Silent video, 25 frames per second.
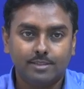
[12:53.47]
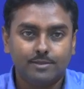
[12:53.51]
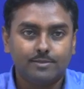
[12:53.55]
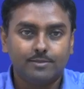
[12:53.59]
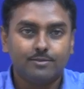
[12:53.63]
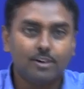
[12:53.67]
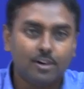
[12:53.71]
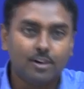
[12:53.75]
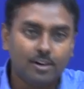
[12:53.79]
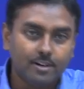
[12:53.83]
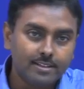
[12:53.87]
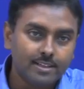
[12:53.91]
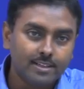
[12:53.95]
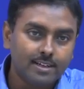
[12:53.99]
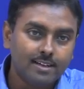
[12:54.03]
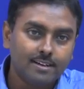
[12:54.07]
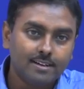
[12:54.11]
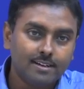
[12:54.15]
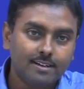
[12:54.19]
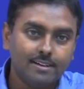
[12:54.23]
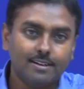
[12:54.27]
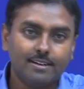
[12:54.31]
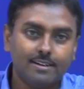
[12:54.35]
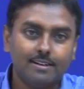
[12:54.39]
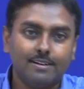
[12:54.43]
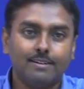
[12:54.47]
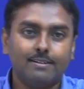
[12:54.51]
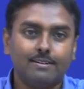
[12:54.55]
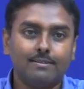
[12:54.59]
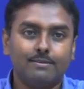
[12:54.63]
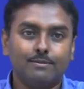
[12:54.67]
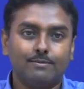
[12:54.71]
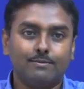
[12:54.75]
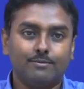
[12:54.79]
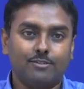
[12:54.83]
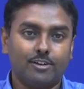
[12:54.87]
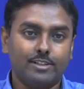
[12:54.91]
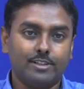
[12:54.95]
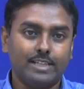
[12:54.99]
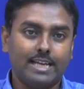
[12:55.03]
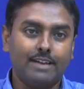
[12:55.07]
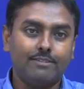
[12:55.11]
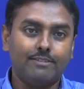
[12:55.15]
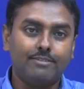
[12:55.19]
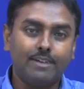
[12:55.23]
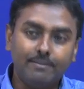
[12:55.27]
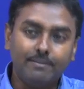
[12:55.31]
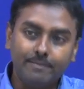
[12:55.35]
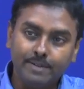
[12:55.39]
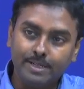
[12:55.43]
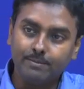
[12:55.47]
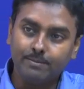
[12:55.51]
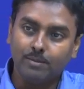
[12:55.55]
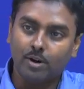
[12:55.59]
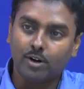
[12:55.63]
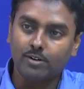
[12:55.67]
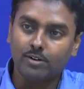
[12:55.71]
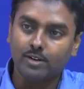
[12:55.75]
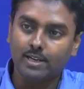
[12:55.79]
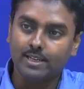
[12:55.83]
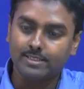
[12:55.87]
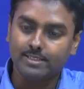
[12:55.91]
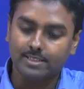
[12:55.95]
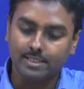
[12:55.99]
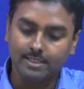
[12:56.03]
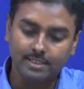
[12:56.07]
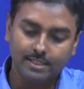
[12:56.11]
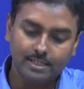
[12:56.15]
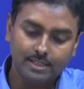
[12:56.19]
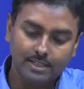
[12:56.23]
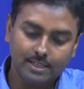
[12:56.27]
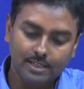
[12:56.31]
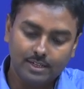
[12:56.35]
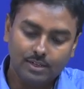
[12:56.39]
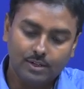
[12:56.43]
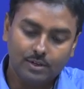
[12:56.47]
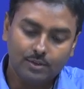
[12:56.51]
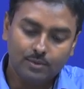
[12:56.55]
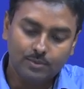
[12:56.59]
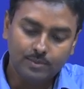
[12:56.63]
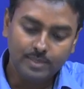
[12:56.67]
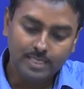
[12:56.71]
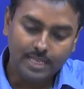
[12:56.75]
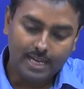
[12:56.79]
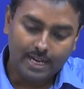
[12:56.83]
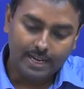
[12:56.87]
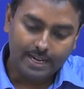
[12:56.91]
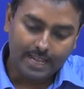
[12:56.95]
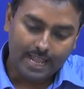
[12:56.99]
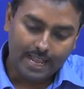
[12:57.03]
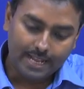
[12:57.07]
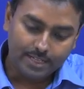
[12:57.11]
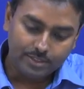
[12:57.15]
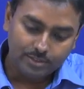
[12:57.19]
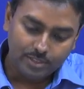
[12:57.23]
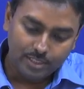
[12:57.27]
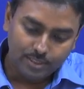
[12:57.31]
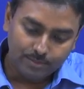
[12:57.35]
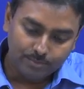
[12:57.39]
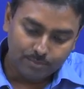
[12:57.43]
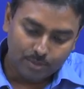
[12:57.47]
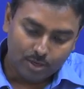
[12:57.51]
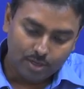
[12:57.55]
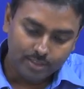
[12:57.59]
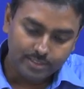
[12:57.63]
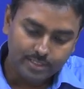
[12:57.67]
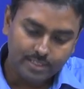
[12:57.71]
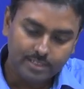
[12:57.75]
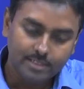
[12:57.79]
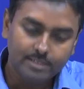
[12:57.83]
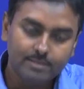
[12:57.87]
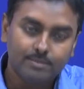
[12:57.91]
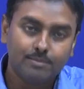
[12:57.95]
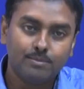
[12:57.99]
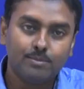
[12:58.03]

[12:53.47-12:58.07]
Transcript: is for the FM demodulation, we are actually bothered